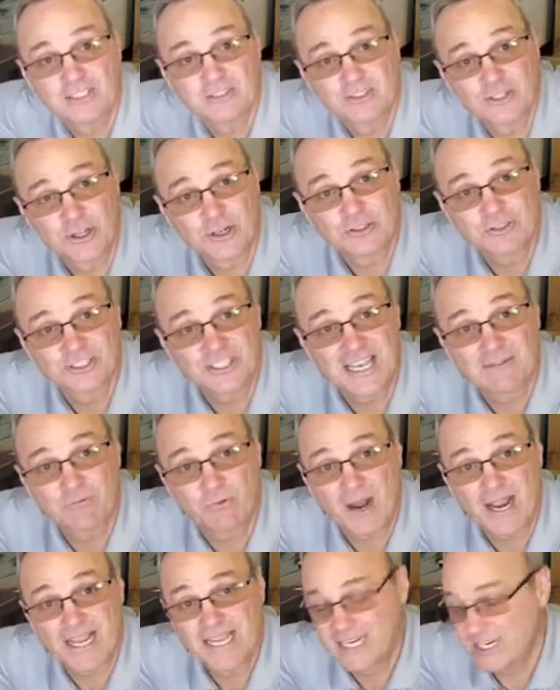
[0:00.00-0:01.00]
this little
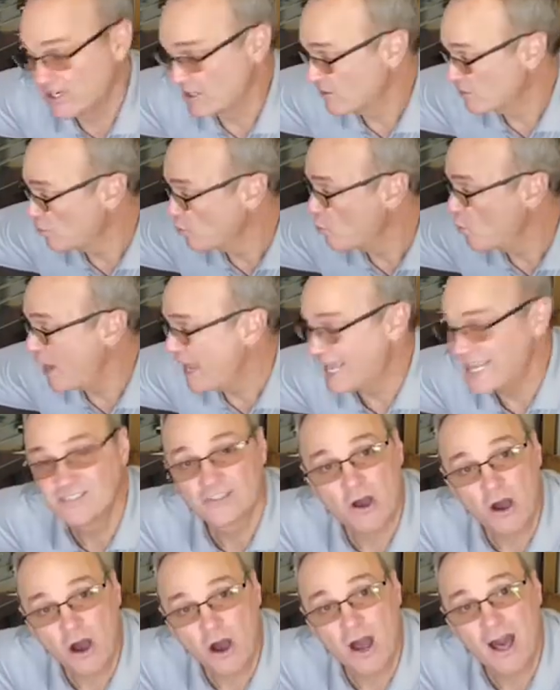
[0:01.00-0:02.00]
safe right here
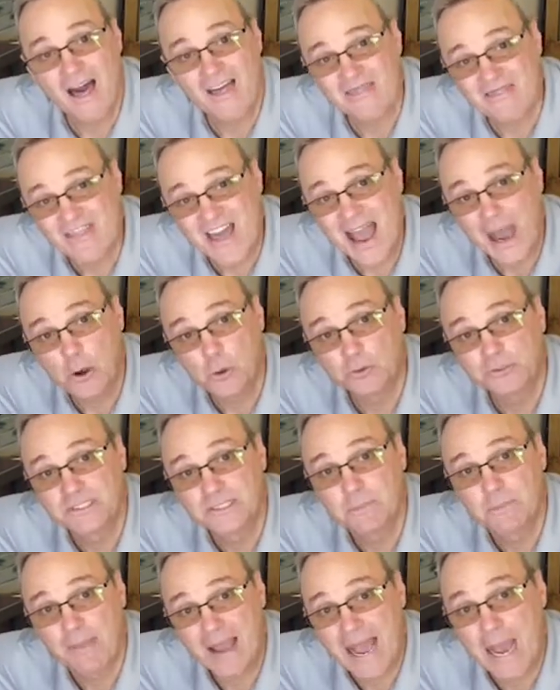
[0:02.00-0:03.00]
weighs
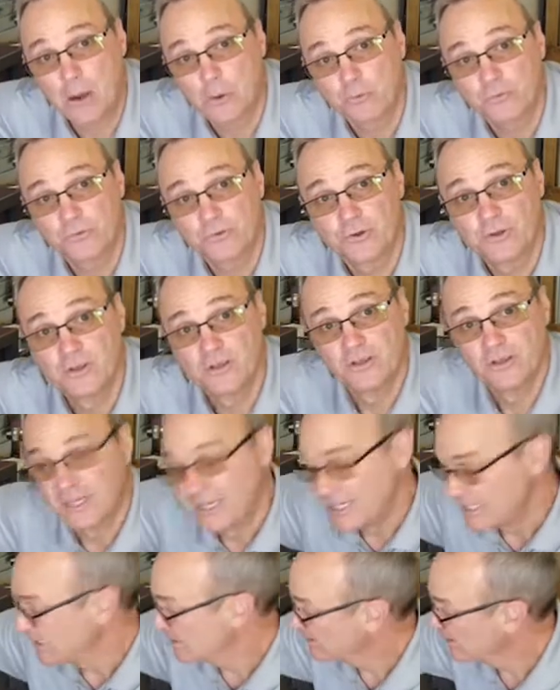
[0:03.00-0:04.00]
1,000 pounds.
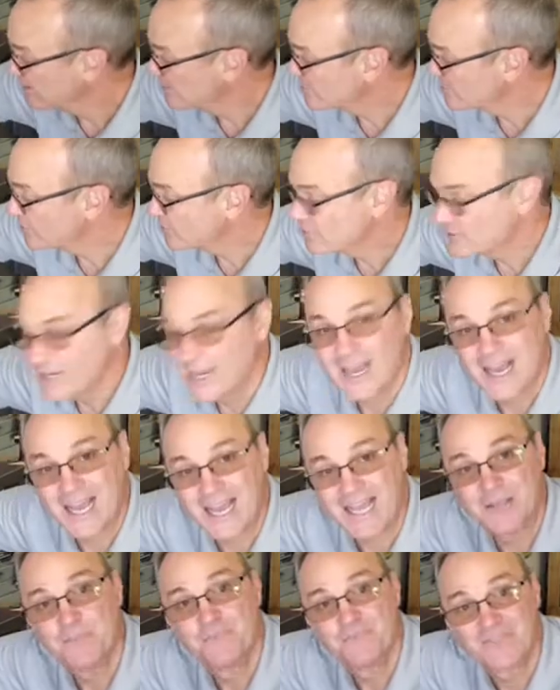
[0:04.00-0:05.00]
This little
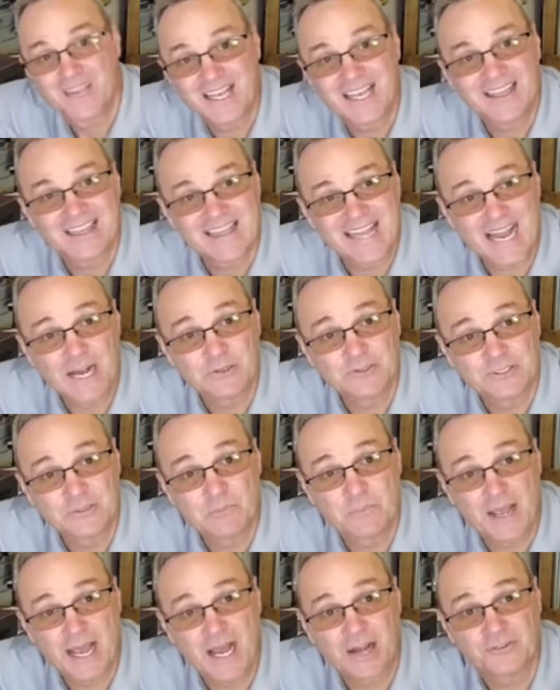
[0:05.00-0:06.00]
guy,
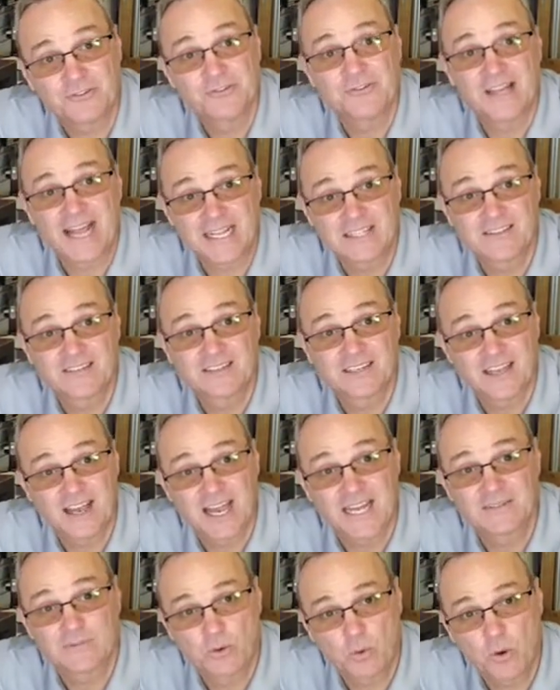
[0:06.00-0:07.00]
1,000 pounds. That's the
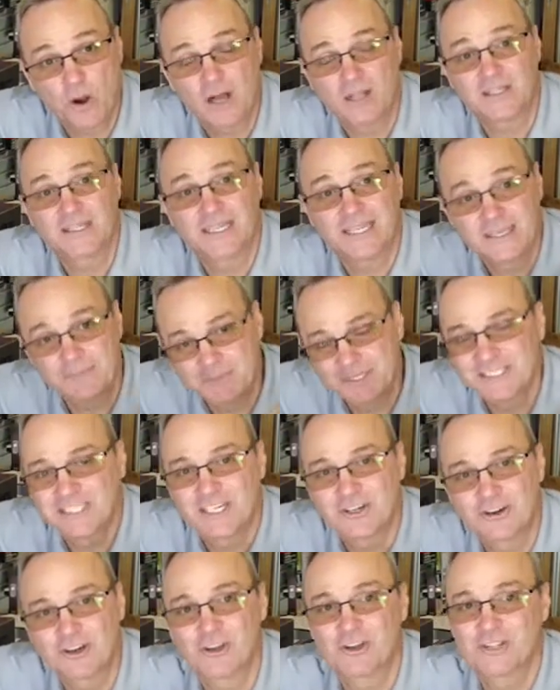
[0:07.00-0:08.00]
kind of quality and
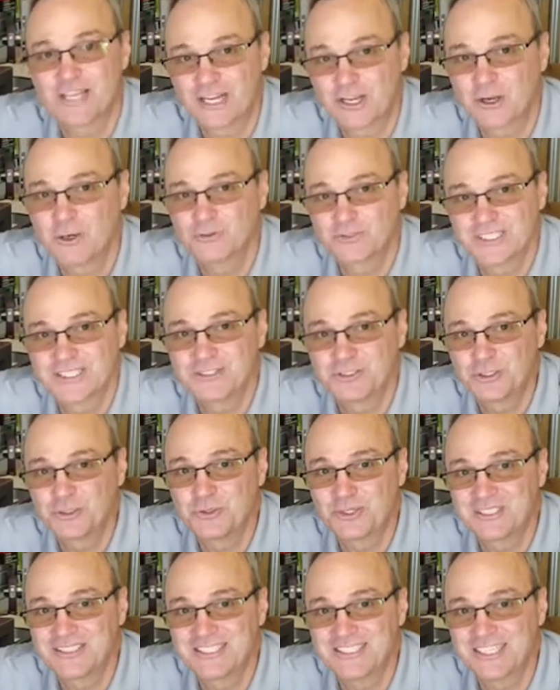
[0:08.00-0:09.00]
material that goes
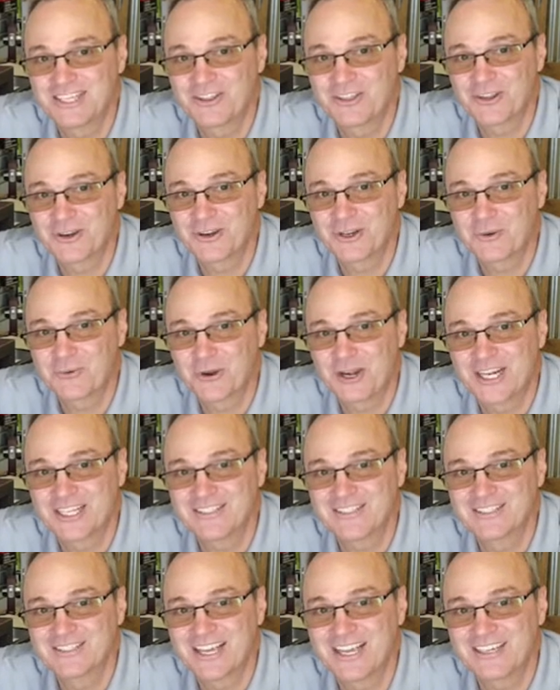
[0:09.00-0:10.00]
into a TL30
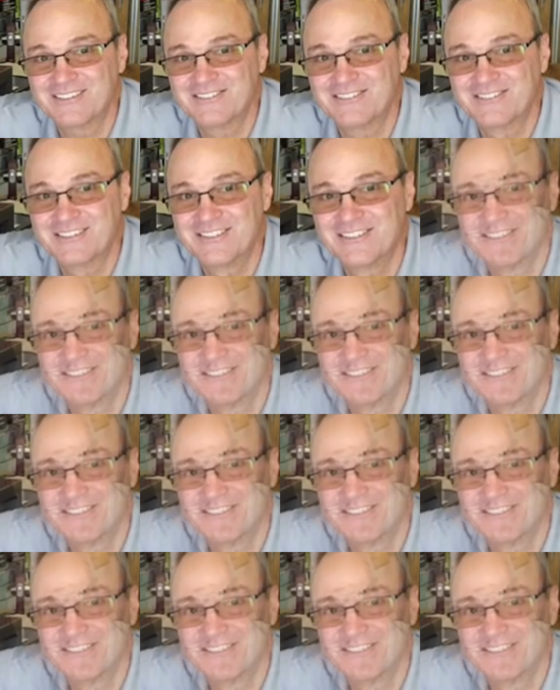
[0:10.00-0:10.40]
rated safe.